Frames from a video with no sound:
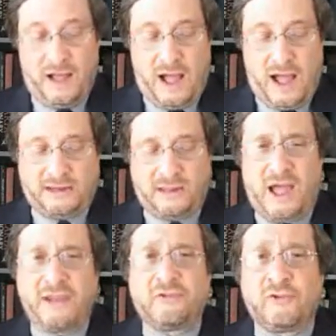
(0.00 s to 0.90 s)
I'd
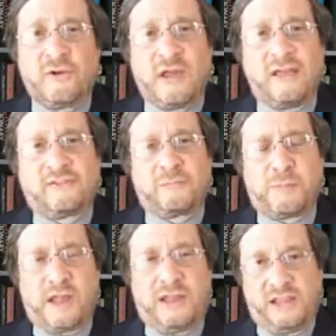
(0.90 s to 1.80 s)
like to
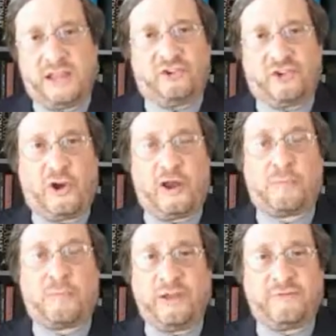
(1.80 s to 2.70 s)
explain each
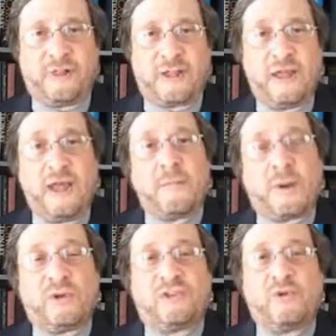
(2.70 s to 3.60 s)
area briefly,
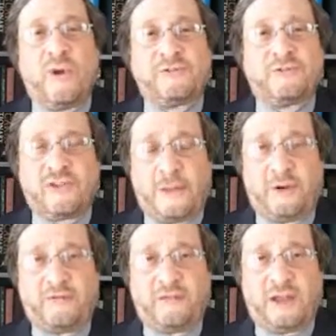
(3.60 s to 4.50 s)
but we do have
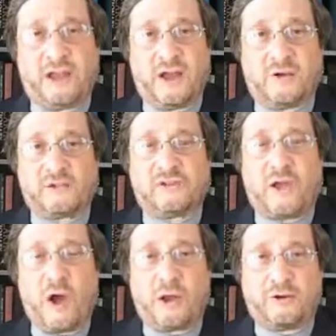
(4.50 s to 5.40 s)
separate
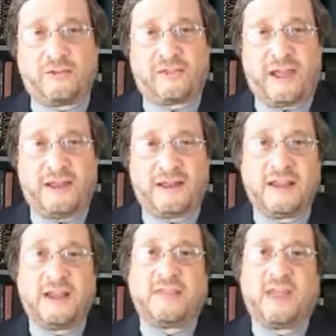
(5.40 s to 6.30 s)
videos on our site
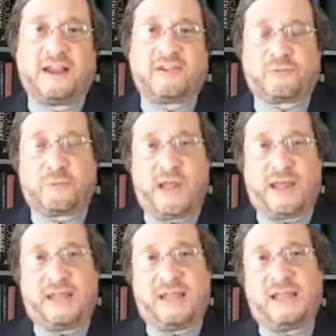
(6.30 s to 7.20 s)
that
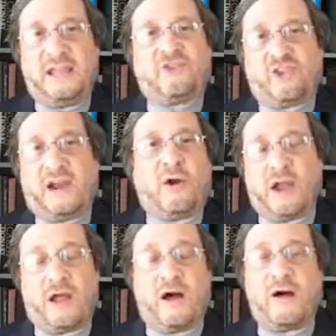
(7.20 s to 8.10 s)
explain each
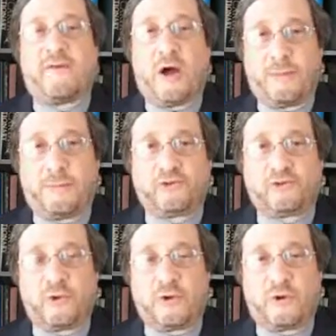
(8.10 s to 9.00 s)
area of upper
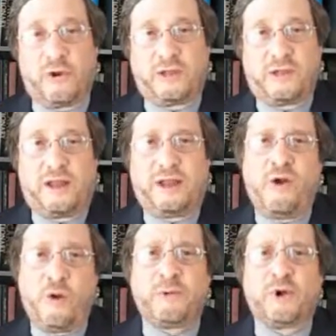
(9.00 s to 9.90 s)
school curricula, and
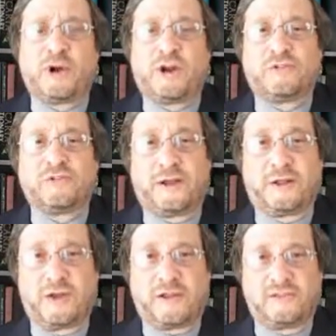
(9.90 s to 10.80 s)
I hope you're going to go
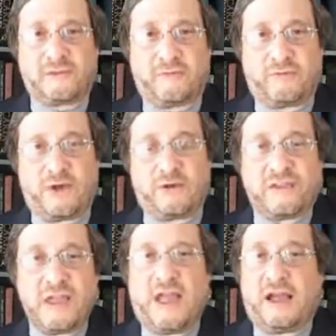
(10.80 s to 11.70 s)
take a look at some of
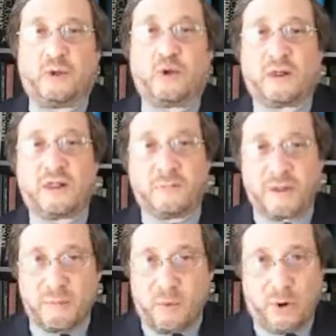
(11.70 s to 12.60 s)
those and learn a little
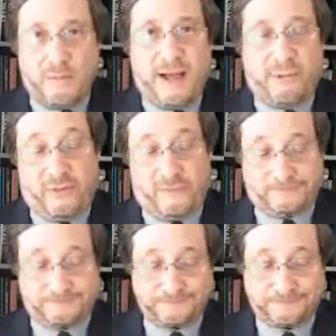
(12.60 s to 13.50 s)
bit more about them.